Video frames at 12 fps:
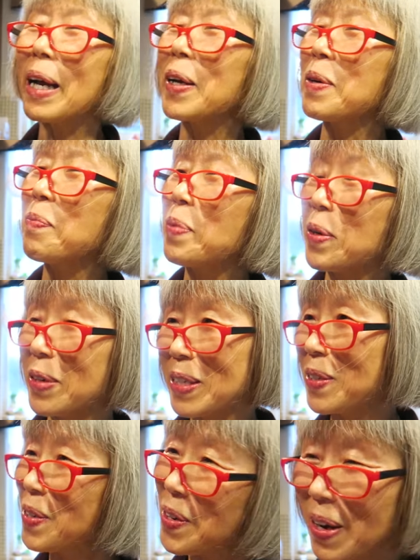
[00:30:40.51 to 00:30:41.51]
my
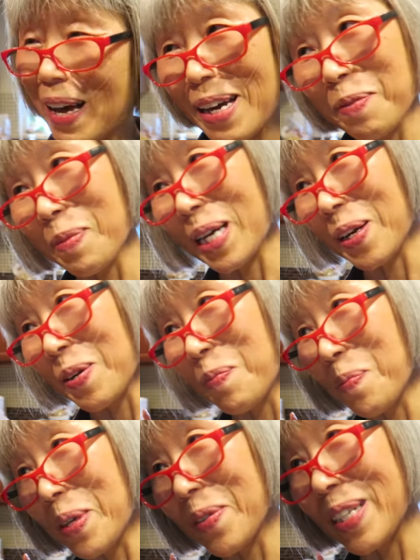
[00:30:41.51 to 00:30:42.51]
comparison, you like my
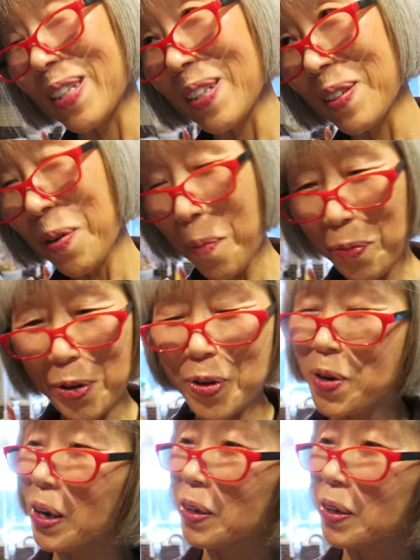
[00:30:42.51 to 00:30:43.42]
comparison? do you